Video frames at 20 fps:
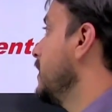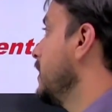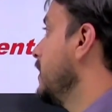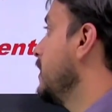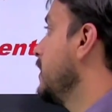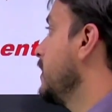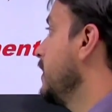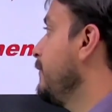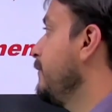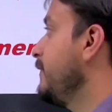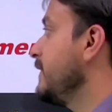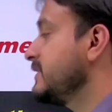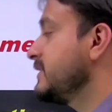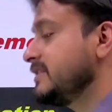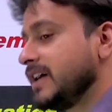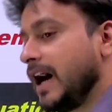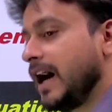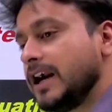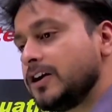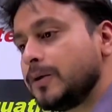if we
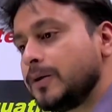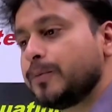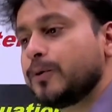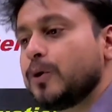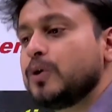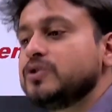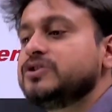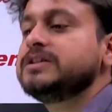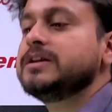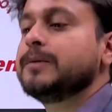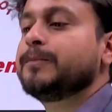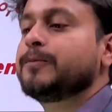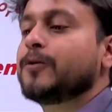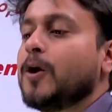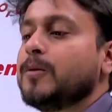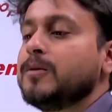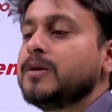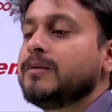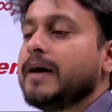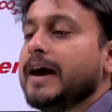start approaching the
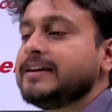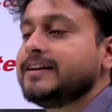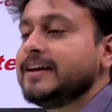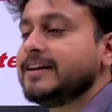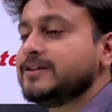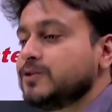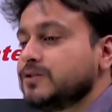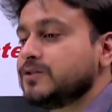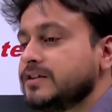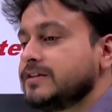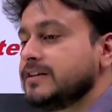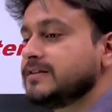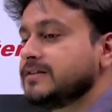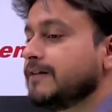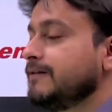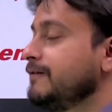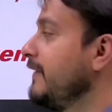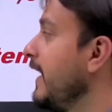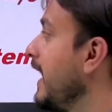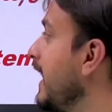problem, I think so this is a
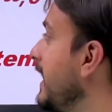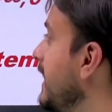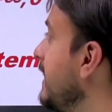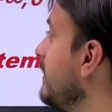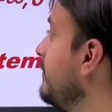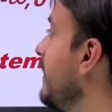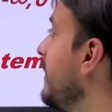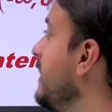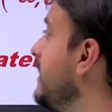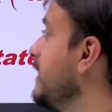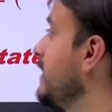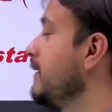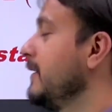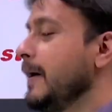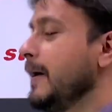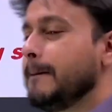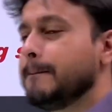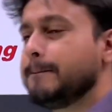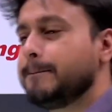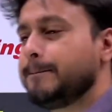very
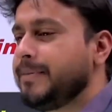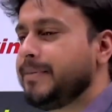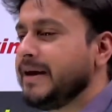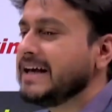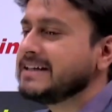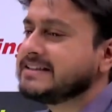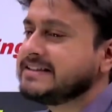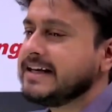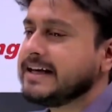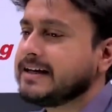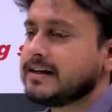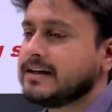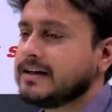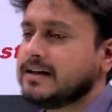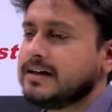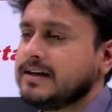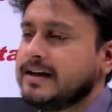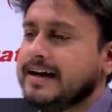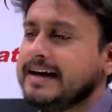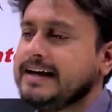basic
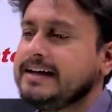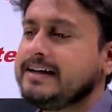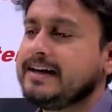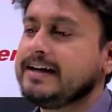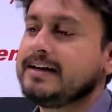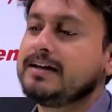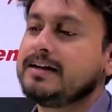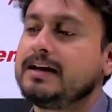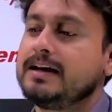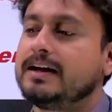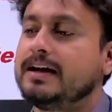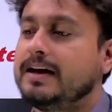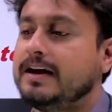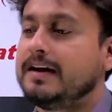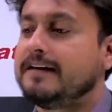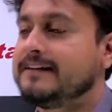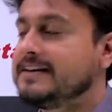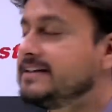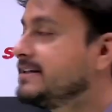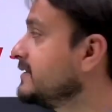integral
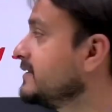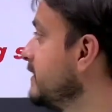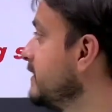which is in